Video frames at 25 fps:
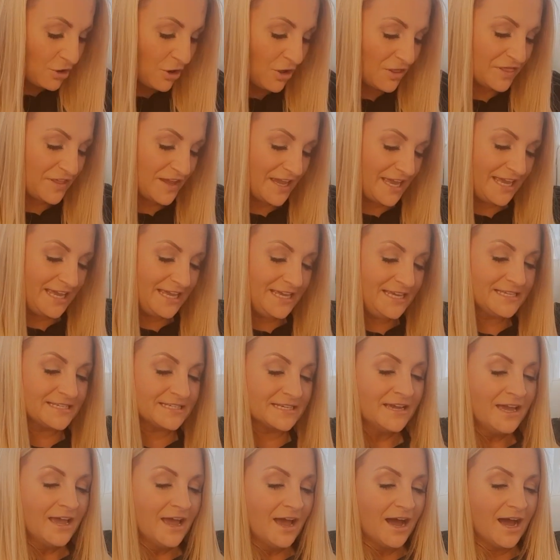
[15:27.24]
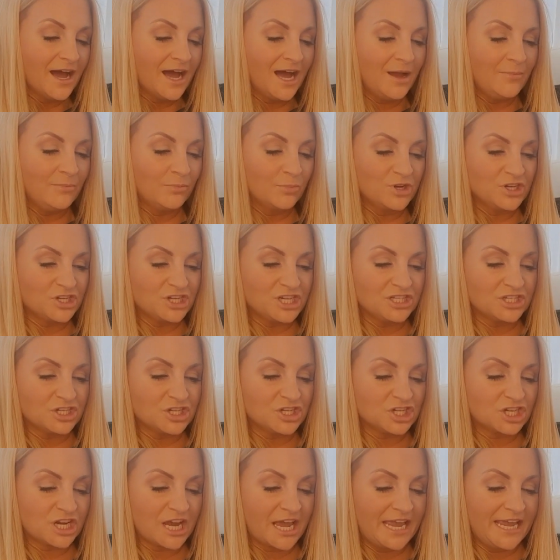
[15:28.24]
got these, which is a
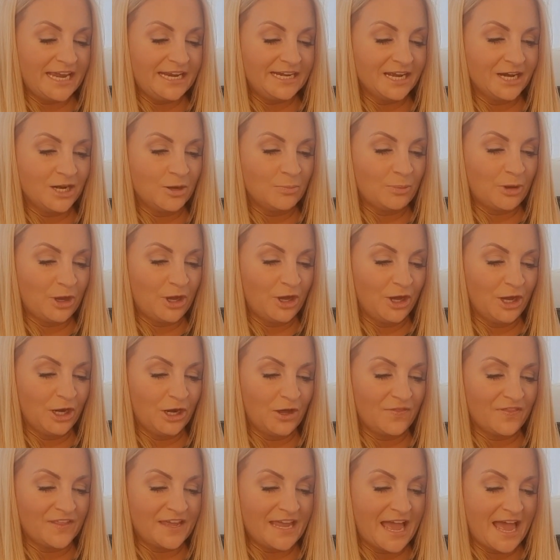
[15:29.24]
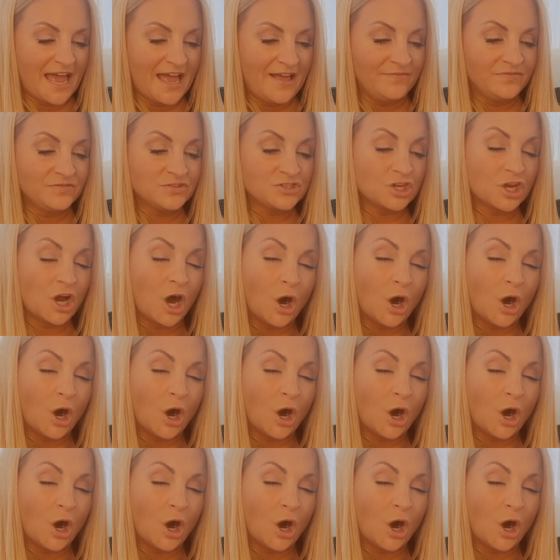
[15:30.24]
chain and a pearl on the end.